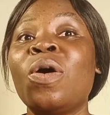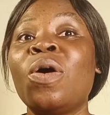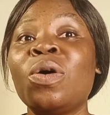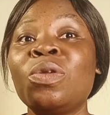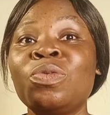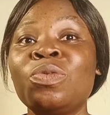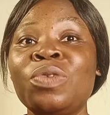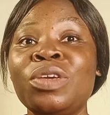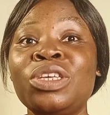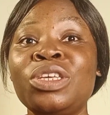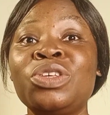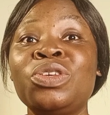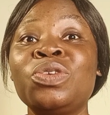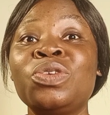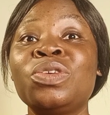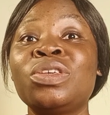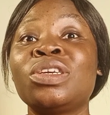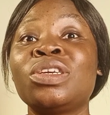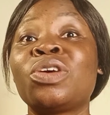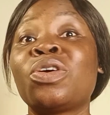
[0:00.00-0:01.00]
Always
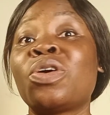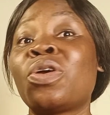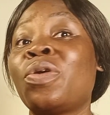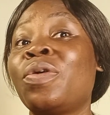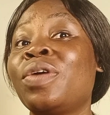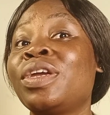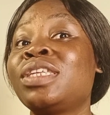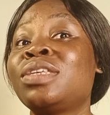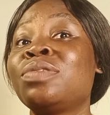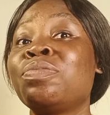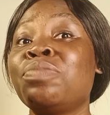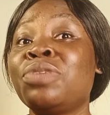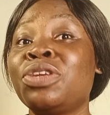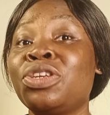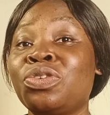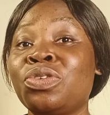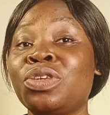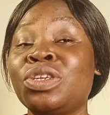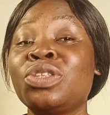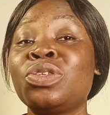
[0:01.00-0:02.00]
use the correct
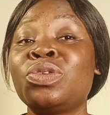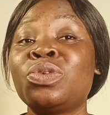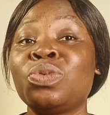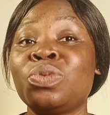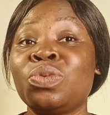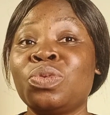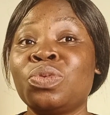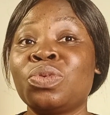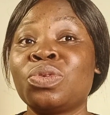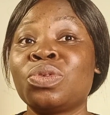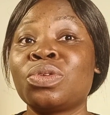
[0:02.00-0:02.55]
measuring tool.